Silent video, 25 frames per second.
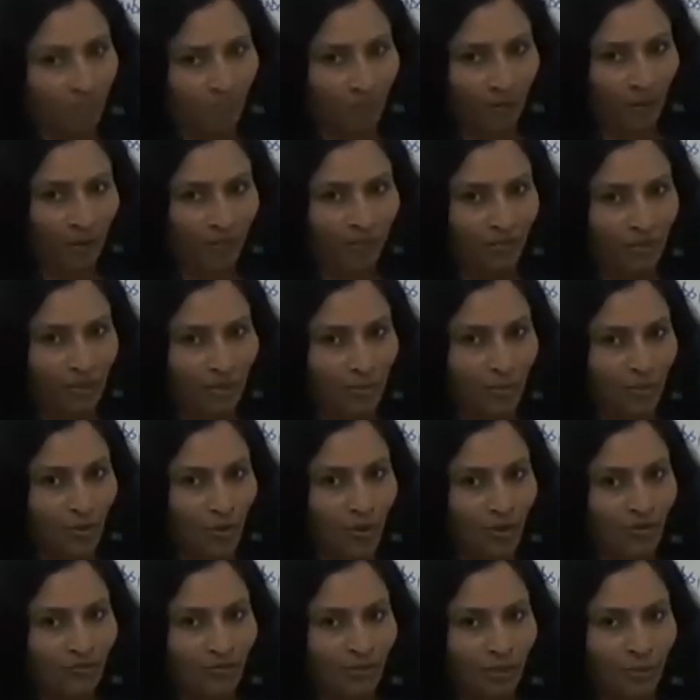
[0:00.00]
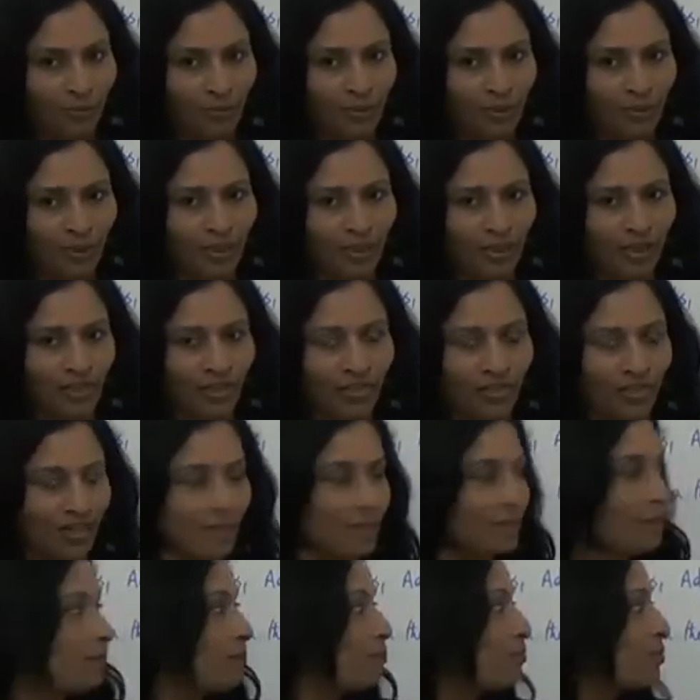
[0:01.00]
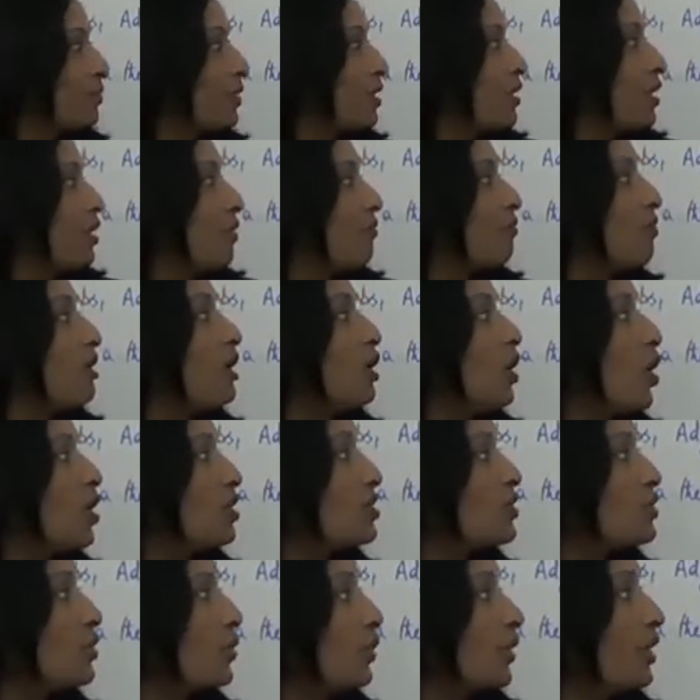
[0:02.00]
preferred mode of communication. We'll also